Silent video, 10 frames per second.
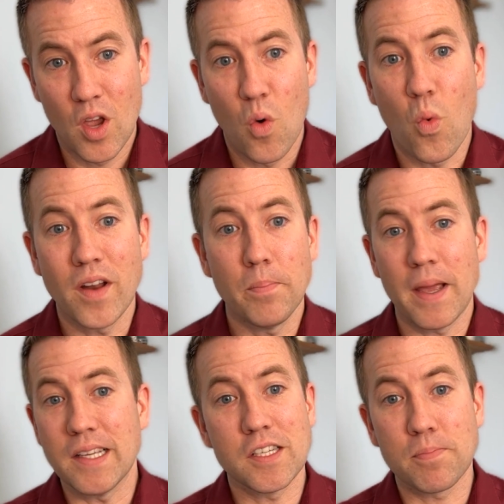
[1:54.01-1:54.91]
1
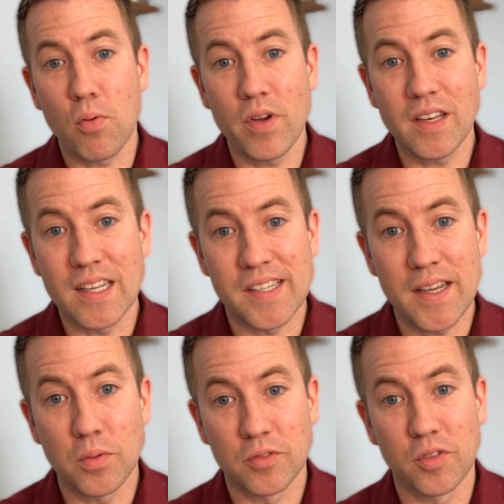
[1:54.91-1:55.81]
basis point is
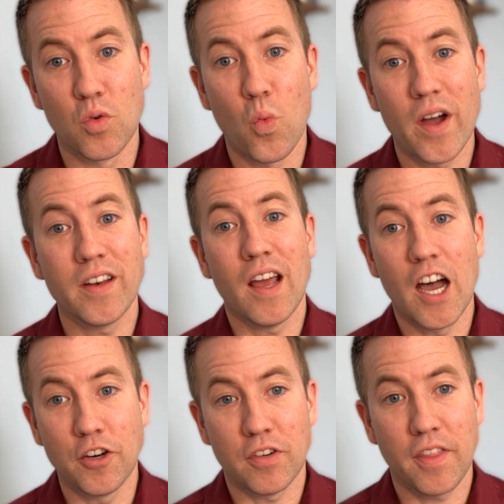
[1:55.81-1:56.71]
equal to
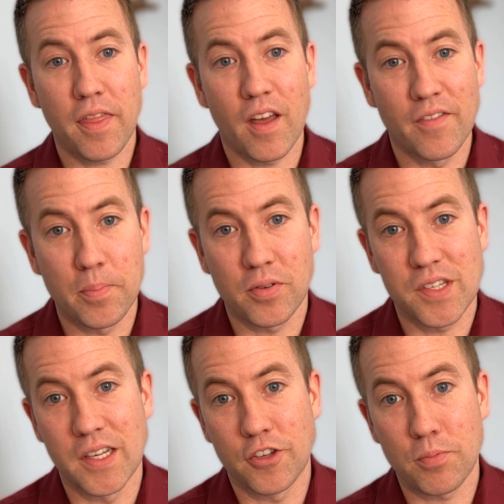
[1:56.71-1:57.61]
1/100th of a
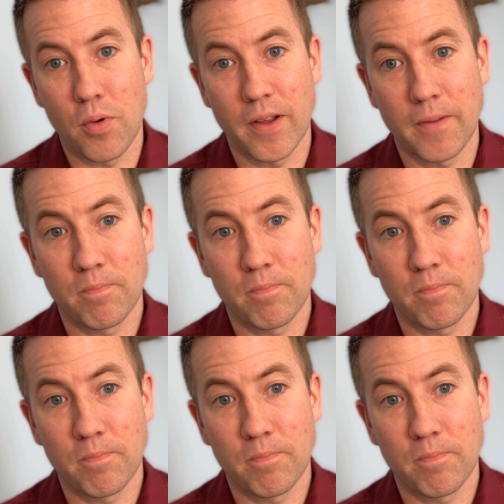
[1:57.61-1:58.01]
percentage point.